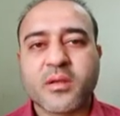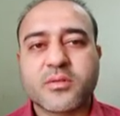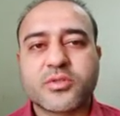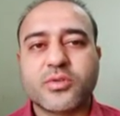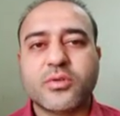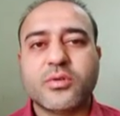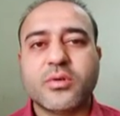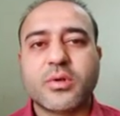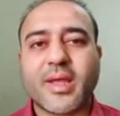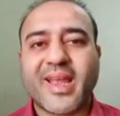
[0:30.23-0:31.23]

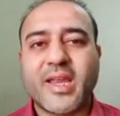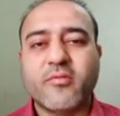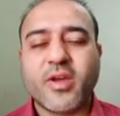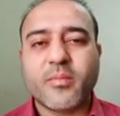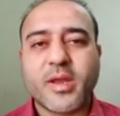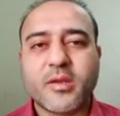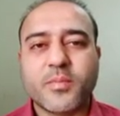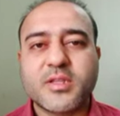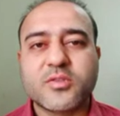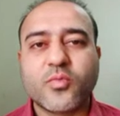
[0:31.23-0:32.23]
So environment
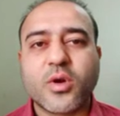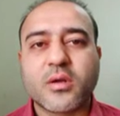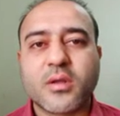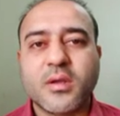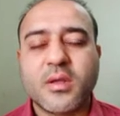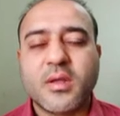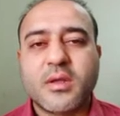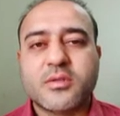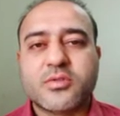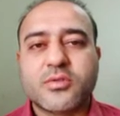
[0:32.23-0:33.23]
means what?
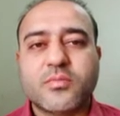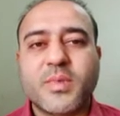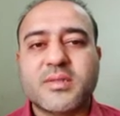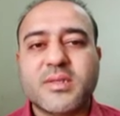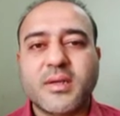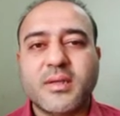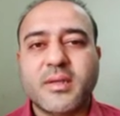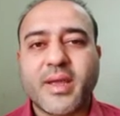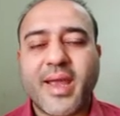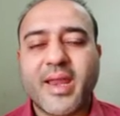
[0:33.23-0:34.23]
So
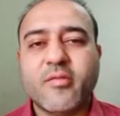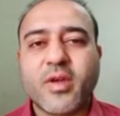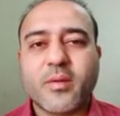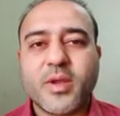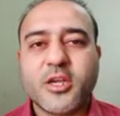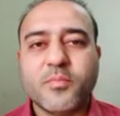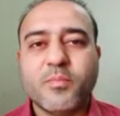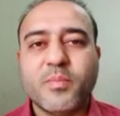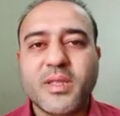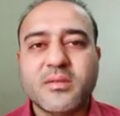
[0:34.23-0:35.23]
basically
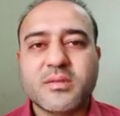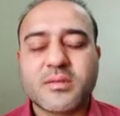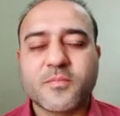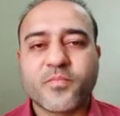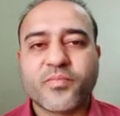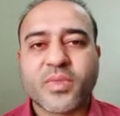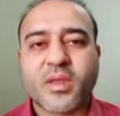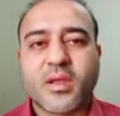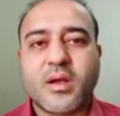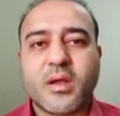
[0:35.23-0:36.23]
environment means
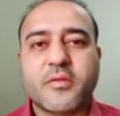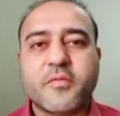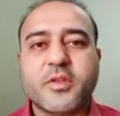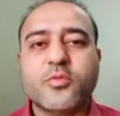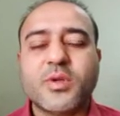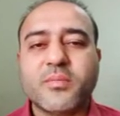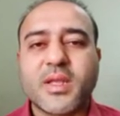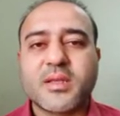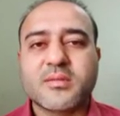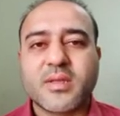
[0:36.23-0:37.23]
if a human
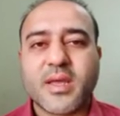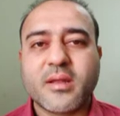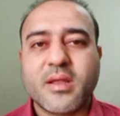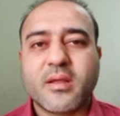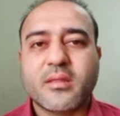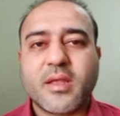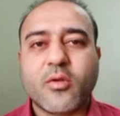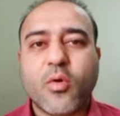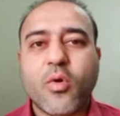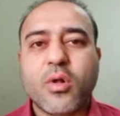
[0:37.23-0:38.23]
being is there, then
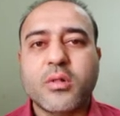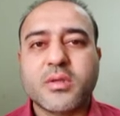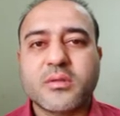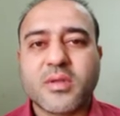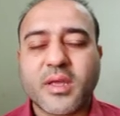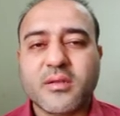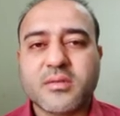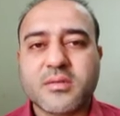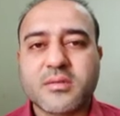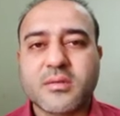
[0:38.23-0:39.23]
all the
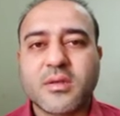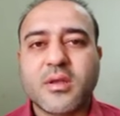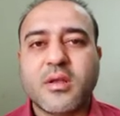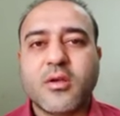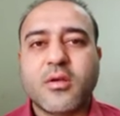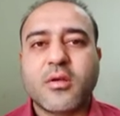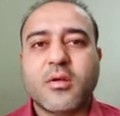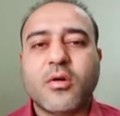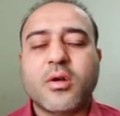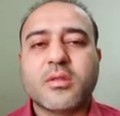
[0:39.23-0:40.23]
things
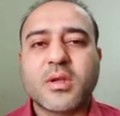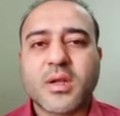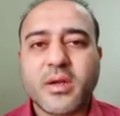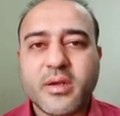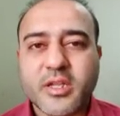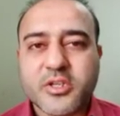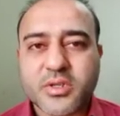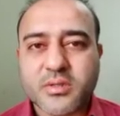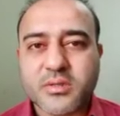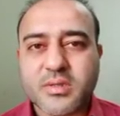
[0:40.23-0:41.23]
or the
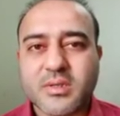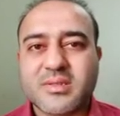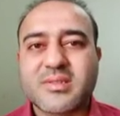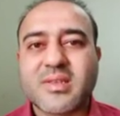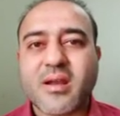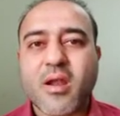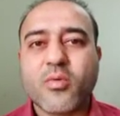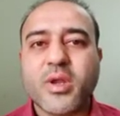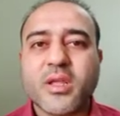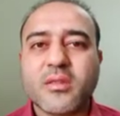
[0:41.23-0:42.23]
conditions
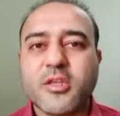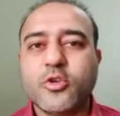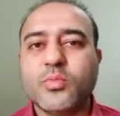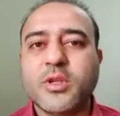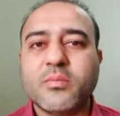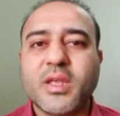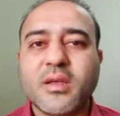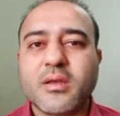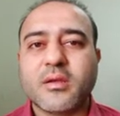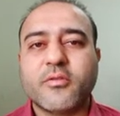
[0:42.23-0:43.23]
surrounding the human
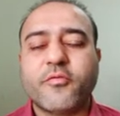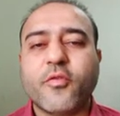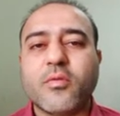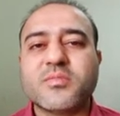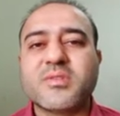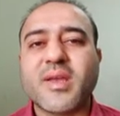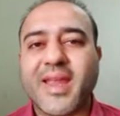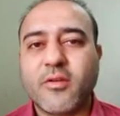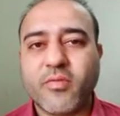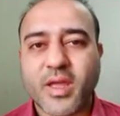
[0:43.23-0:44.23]
being forms the
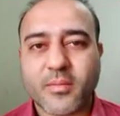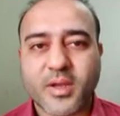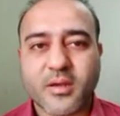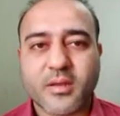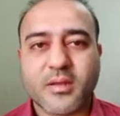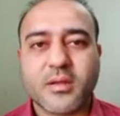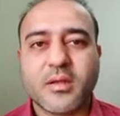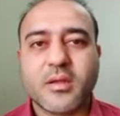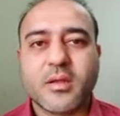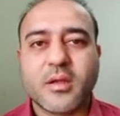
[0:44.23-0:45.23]
environment.
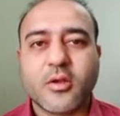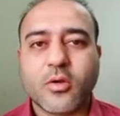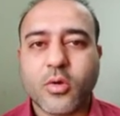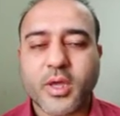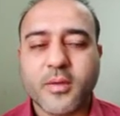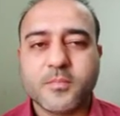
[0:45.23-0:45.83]
Okay,